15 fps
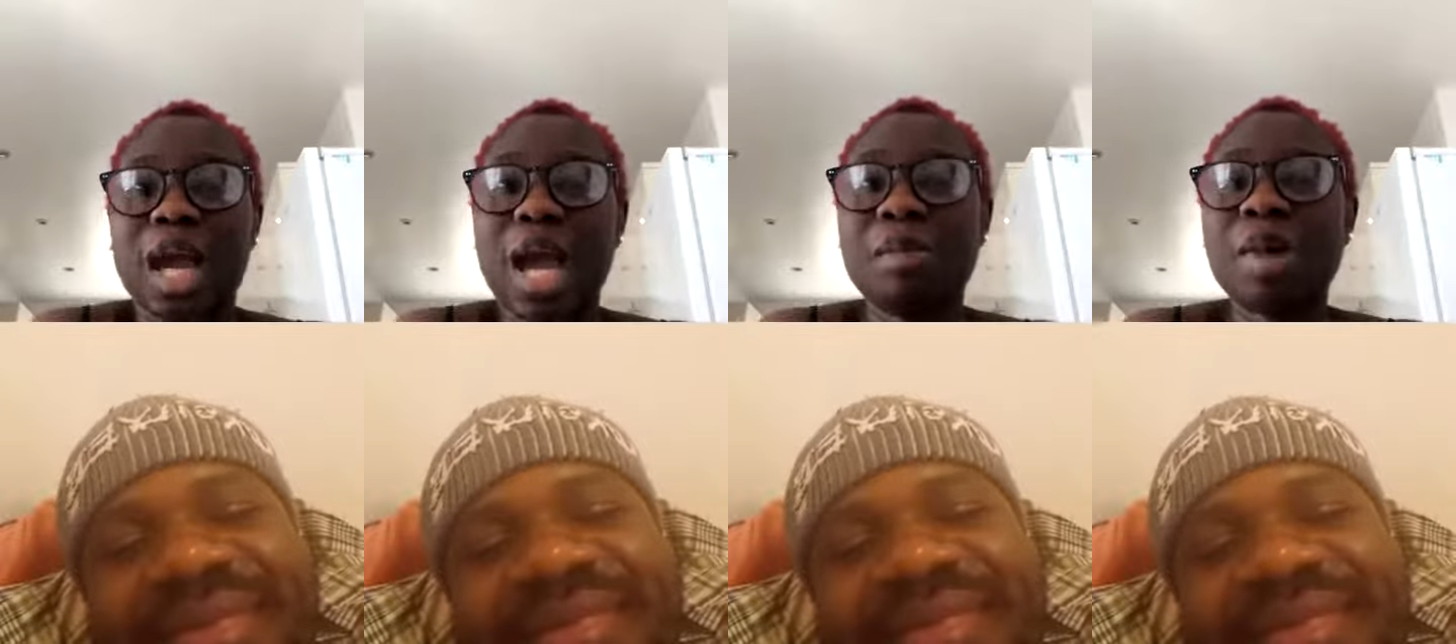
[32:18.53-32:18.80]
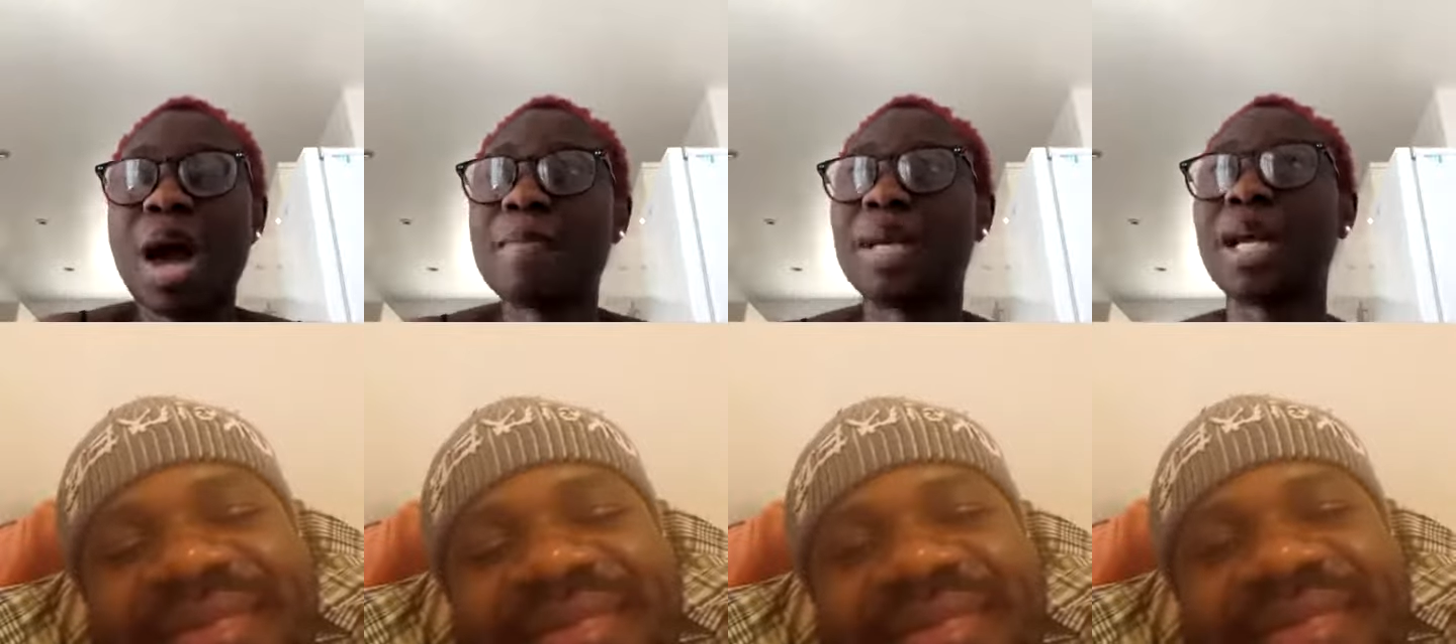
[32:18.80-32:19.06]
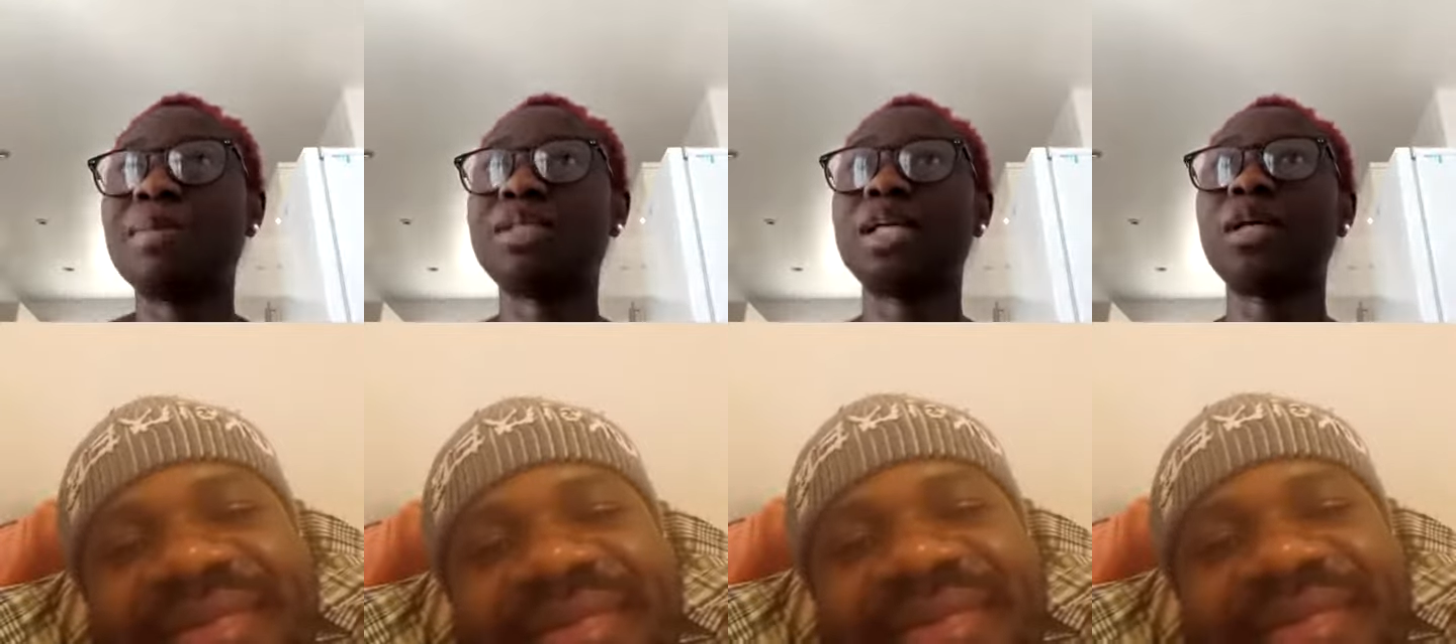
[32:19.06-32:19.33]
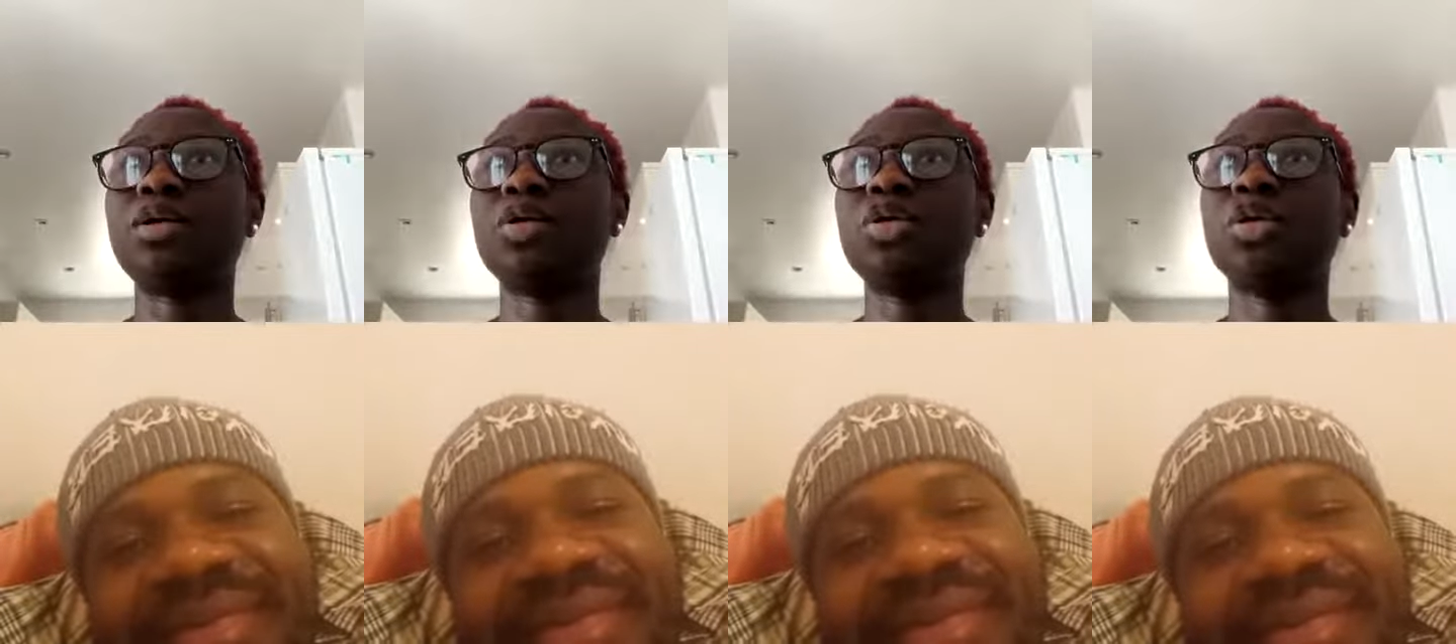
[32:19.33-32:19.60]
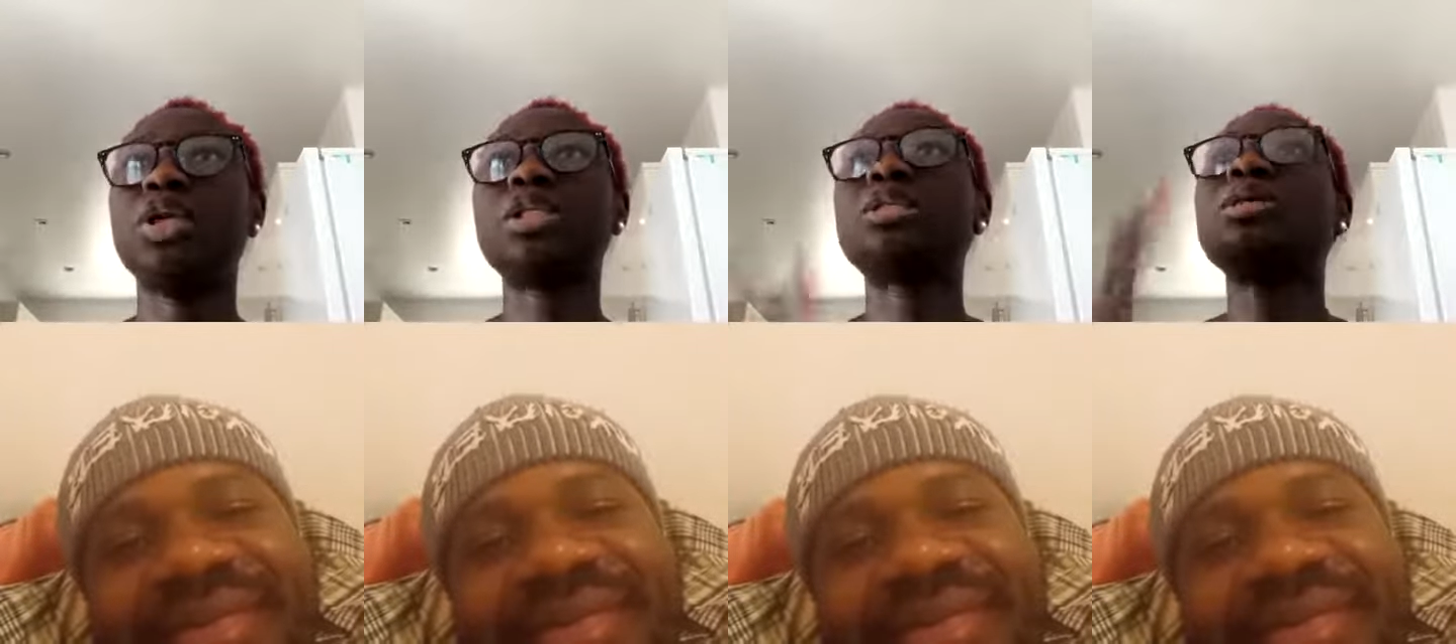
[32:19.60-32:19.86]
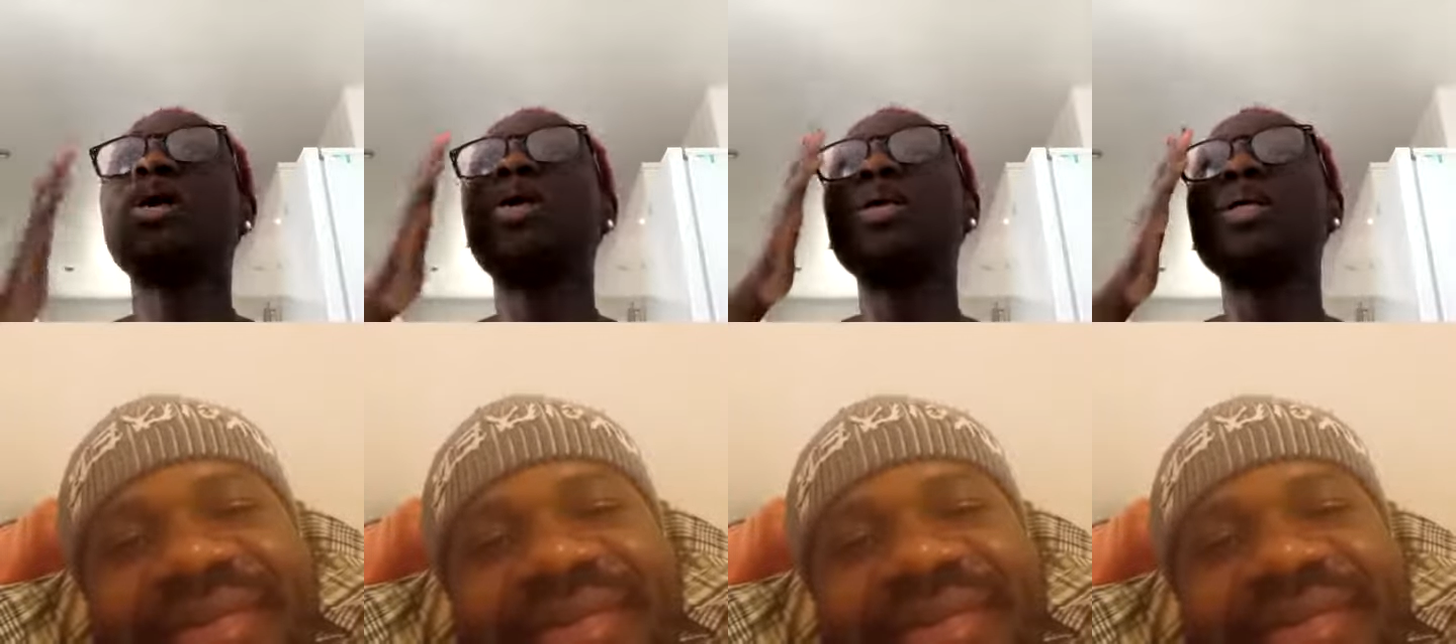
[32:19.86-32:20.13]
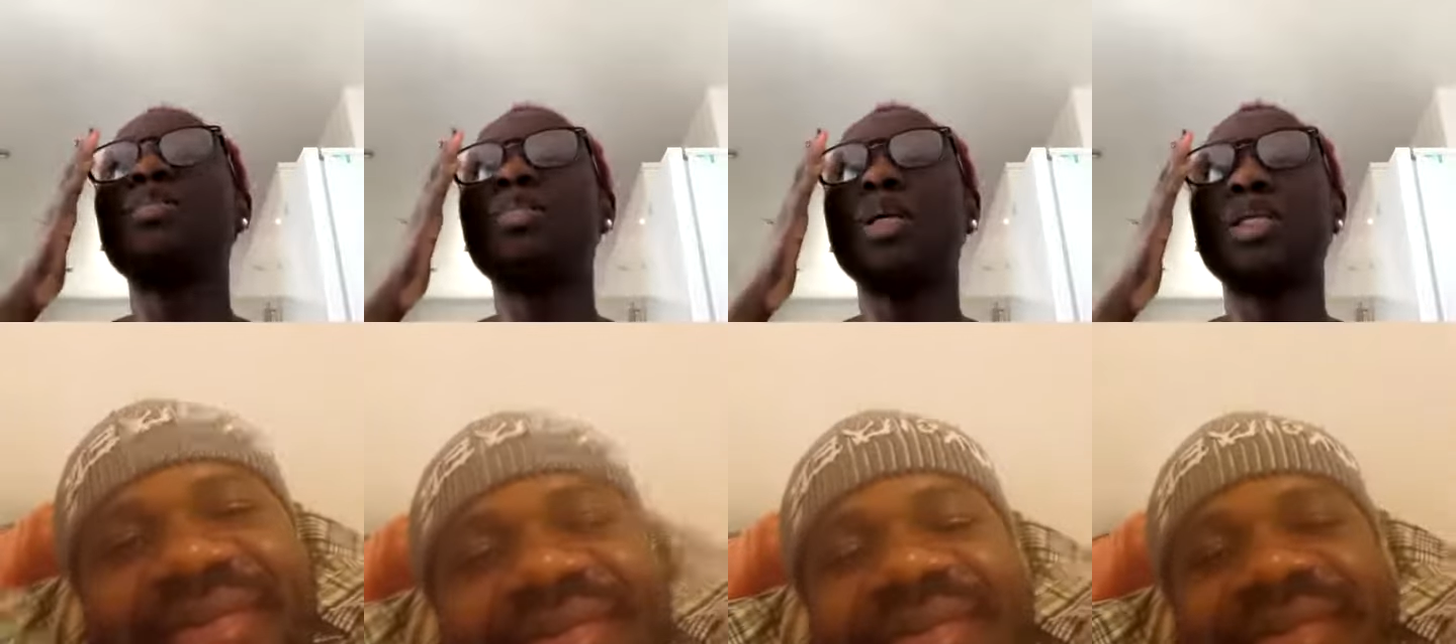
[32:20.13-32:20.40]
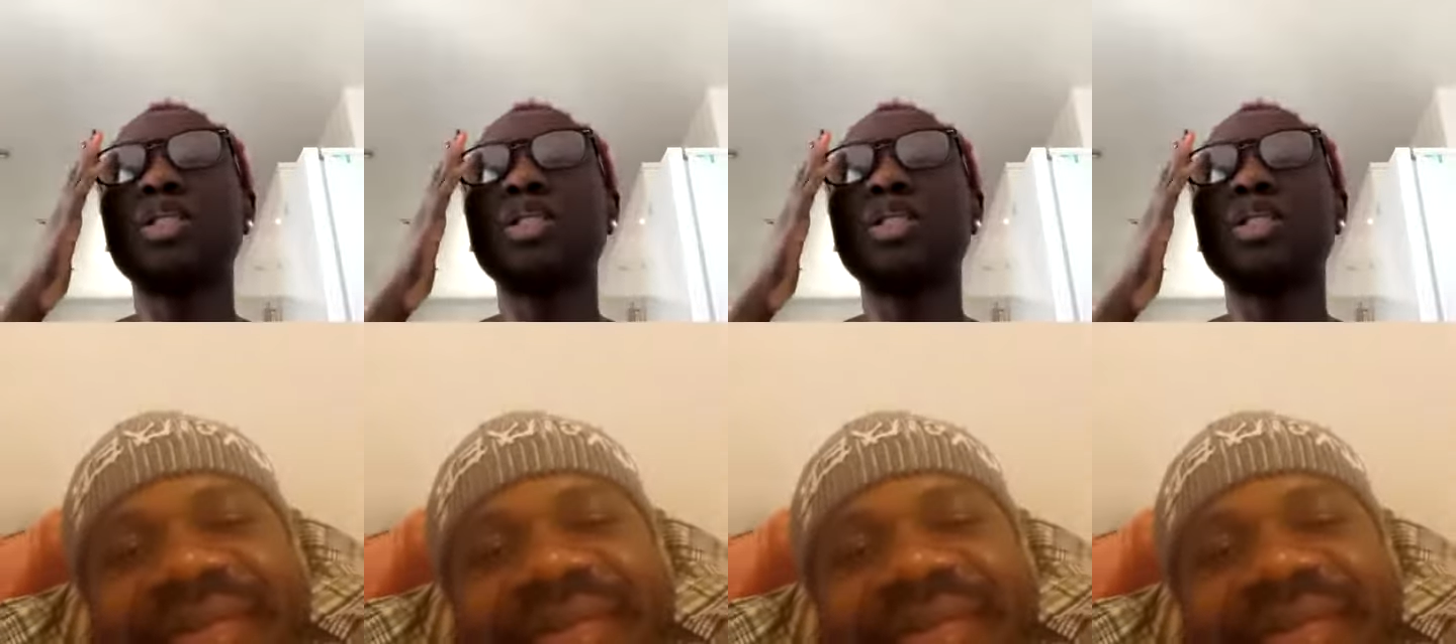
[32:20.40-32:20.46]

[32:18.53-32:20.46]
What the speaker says: Mohammed, I'm telling you, it's not only me.